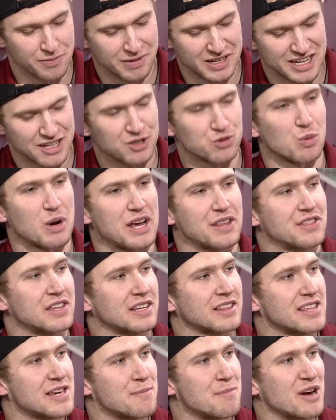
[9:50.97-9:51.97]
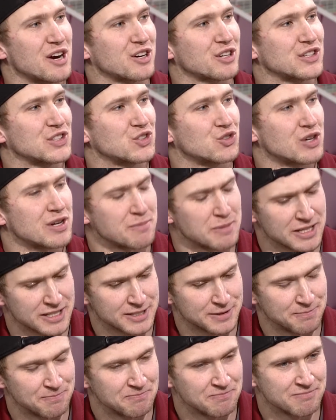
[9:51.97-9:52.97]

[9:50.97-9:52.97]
and here's what I think the American dream is.